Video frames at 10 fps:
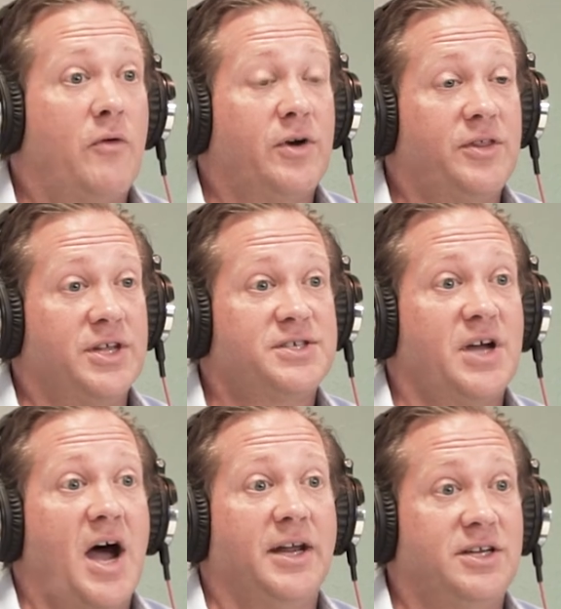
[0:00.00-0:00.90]
over to this
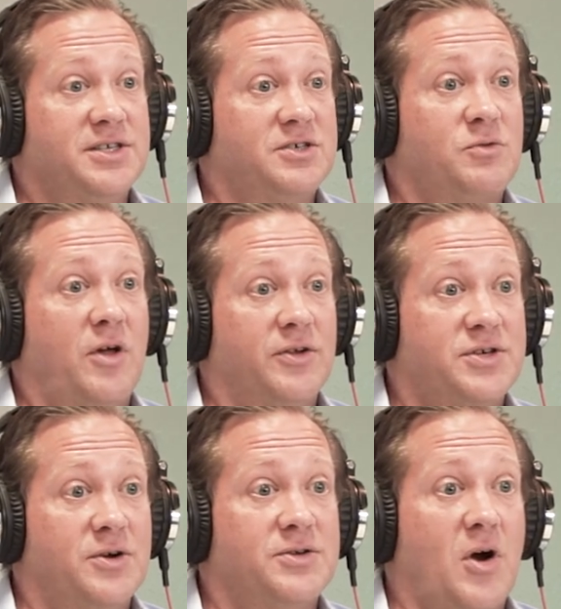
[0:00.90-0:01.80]
side because yeah. where all the
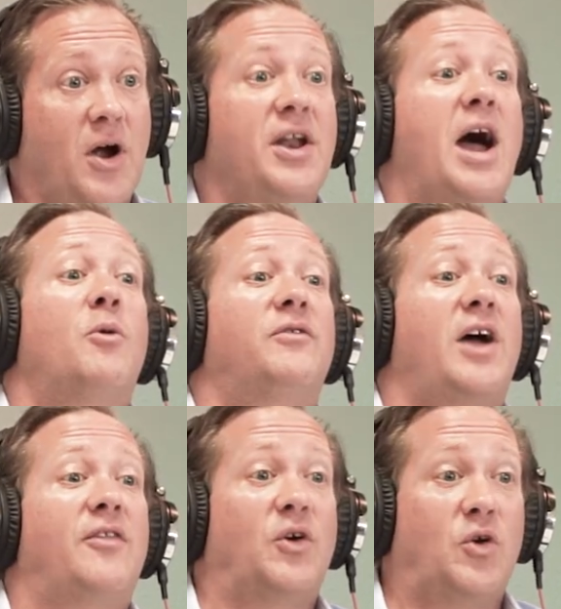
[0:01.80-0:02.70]
shows are. That's now we've
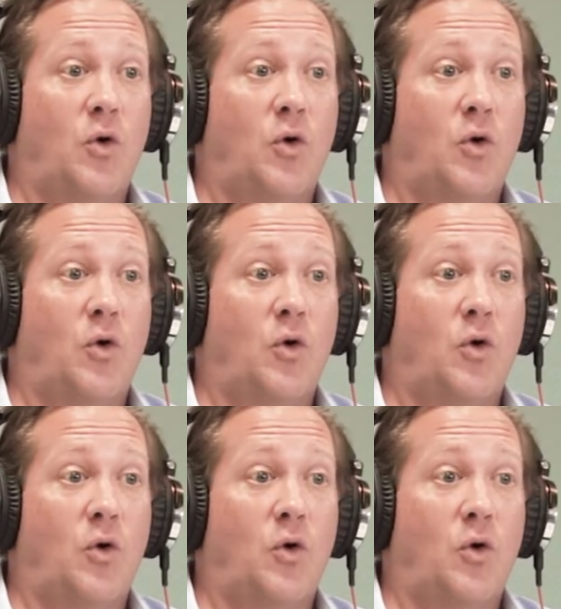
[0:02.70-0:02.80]
got was.